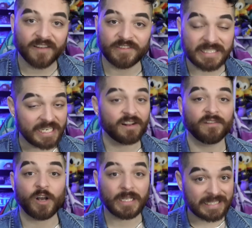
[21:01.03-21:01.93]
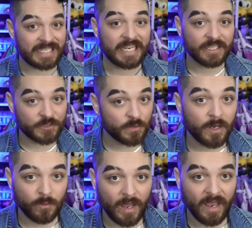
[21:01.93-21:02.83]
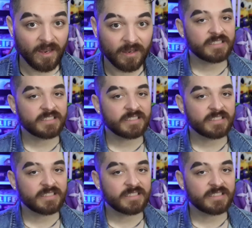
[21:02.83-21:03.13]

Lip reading: of Adita Von Teese runway,